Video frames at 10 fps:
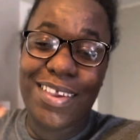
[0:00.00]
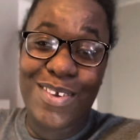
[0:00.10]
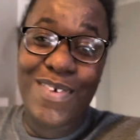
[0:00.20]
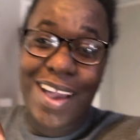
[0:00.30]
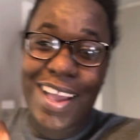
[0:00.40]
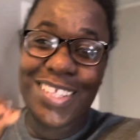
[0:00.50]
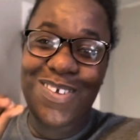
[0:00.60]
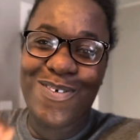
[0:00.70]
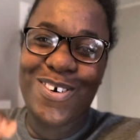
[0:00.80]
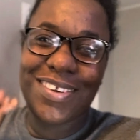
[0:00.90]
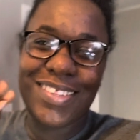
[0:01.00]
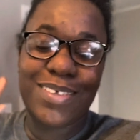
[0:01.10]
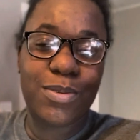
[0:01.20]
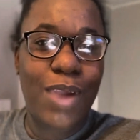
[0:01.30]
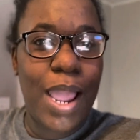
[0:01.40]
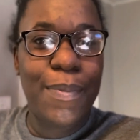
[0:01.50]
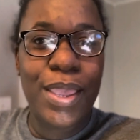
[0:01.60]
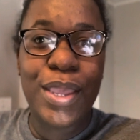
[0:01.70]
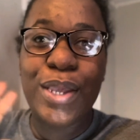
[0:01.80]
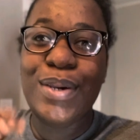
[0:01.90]
you guys for subscribing
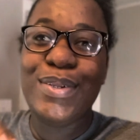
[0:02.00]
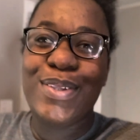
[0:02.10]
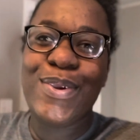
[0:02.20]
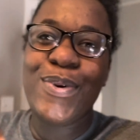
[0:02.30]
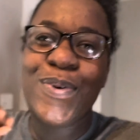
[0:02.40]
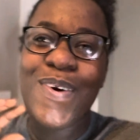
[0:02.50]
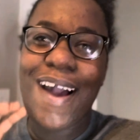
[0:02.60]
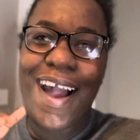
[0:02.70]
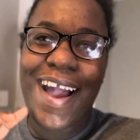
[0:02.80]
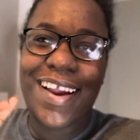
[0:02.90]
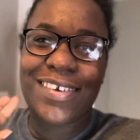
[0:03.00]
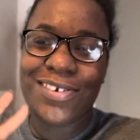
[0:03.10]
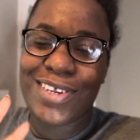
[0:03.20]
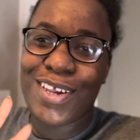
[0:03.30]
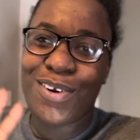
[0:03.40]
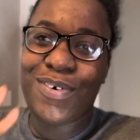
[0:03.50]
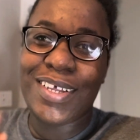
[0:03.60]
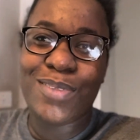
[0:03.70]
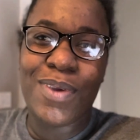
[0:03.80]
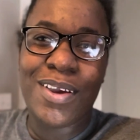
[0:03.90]
to our channel as
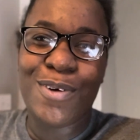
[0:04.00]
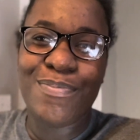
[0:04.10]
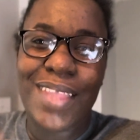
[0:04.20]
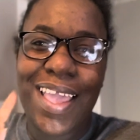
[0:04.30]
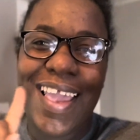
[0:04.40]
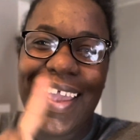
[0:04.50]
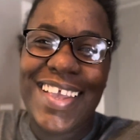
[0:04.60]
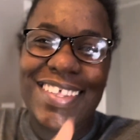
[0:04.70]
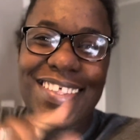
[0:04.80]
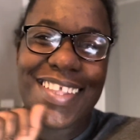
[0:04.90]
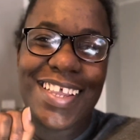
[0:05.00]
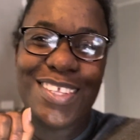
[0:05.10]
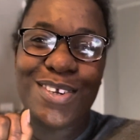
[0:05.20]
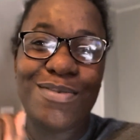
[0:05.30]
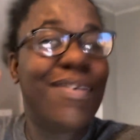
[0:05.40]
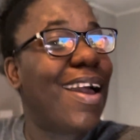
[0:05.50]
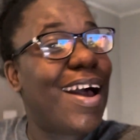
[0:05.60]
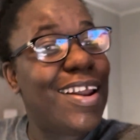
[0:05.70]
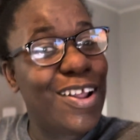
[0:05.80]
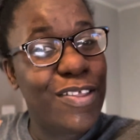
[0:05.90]
well. And stay tuned.
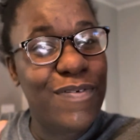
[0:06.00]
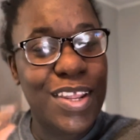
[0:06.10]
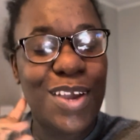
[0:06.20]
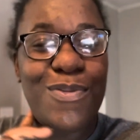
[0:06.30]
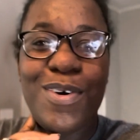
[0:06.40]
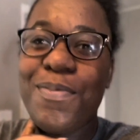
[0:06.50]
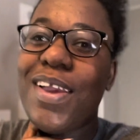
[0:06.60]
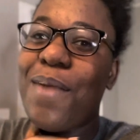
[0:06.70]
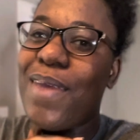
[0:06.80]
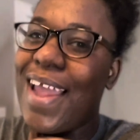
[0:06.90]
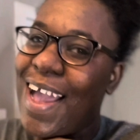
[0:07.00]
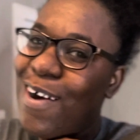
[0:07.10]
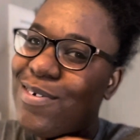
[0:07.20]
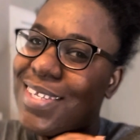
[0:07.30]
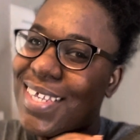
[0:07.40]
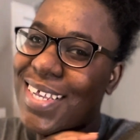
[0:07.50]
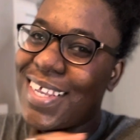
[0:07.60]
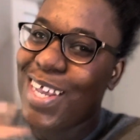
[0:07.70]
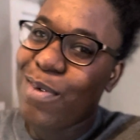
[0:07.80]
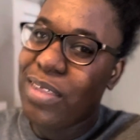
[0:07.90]
Another video will be coming out
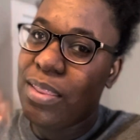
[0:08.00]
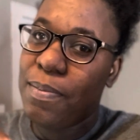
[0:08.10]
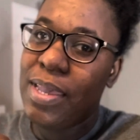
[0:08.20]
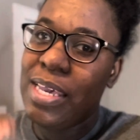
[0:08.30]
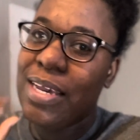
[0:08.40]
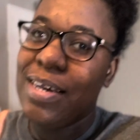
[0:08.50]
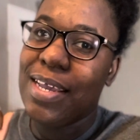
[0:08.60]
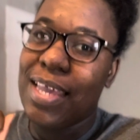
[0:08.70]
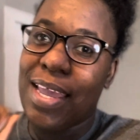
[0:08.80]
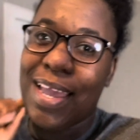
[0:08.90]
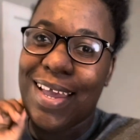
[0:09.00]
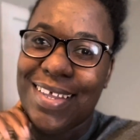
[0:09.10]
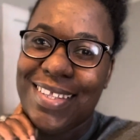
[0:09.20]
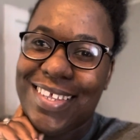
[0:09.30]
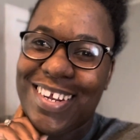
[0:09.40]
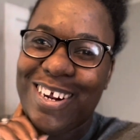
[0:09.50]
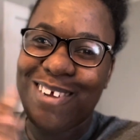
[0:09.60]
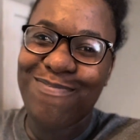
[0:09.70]
with me cooking dinner.